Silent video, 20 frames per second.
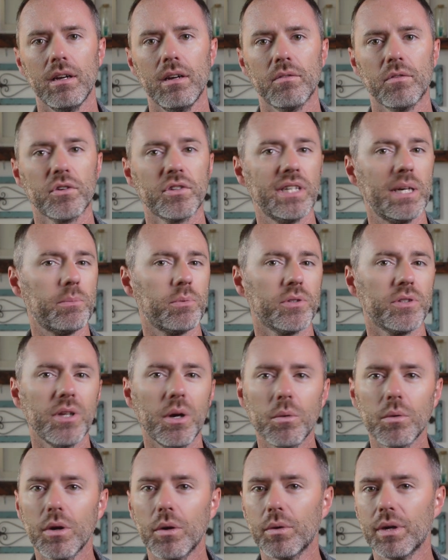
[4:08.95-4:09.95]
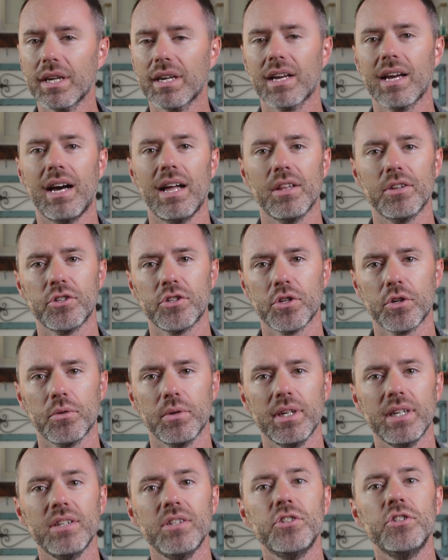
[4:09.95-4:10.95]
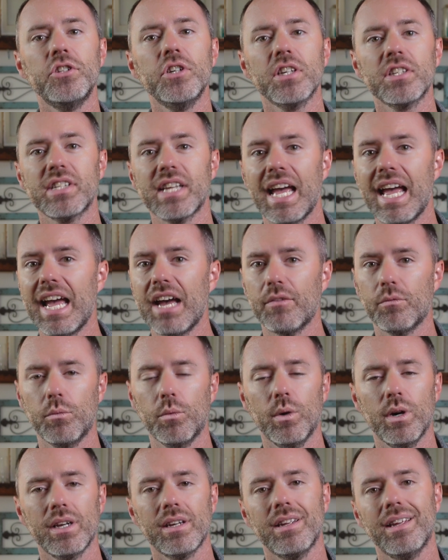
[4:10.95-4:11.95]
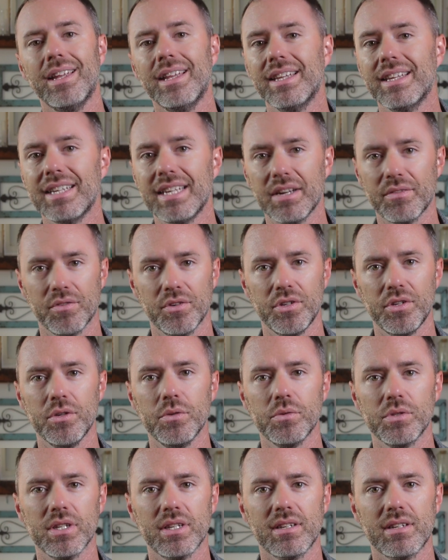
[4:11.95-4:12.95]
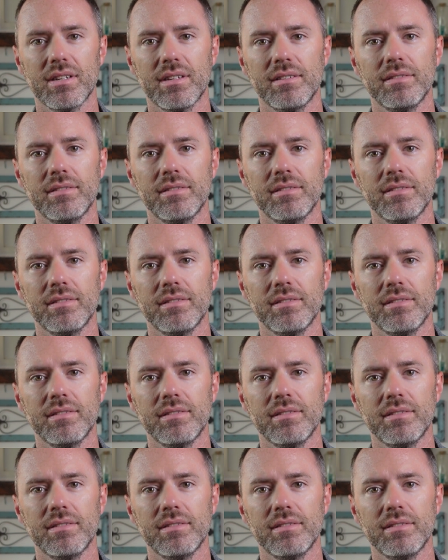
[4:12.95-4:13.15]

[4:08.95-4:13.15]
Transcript: For example, don't go get a college degree just to have one and then never use it.